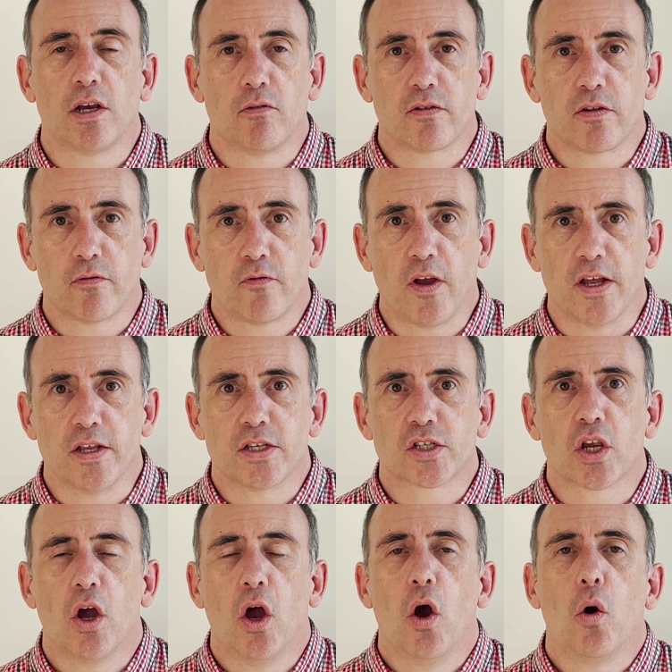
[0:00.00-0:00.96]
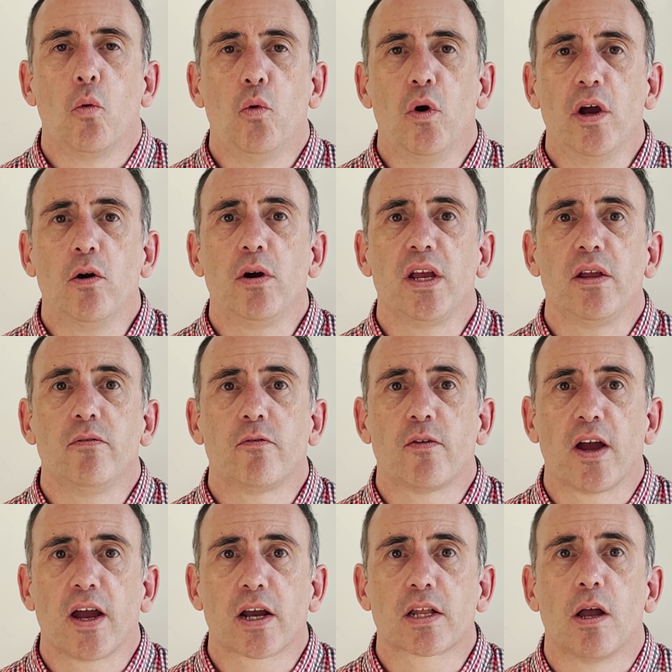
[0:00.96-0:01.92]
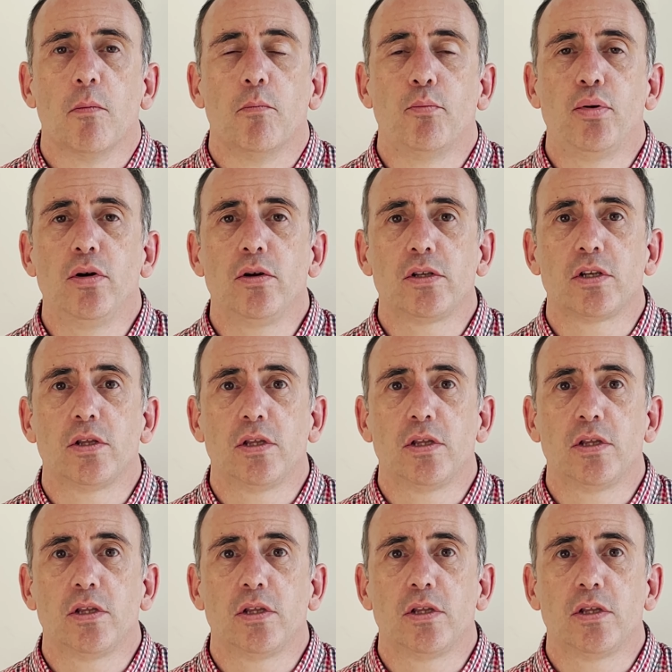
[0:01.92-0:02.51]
Self-defense will in fact put